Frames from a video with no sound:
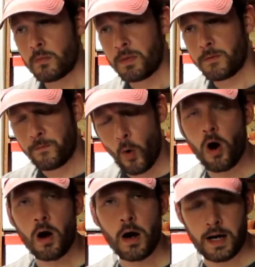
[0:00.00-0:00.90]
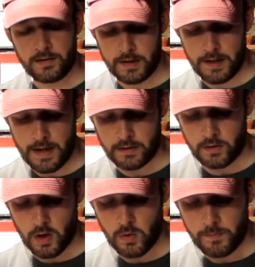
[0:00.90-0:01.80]
Before I say that
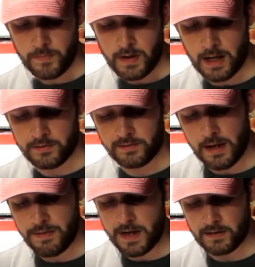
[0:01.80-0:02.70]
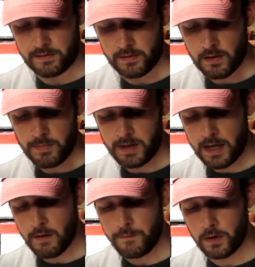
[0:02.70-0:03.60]
though, I'll say this. Be
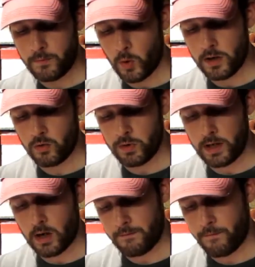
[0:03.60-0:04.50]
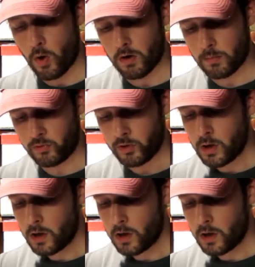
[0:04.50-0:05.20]
careful of what you read on forums.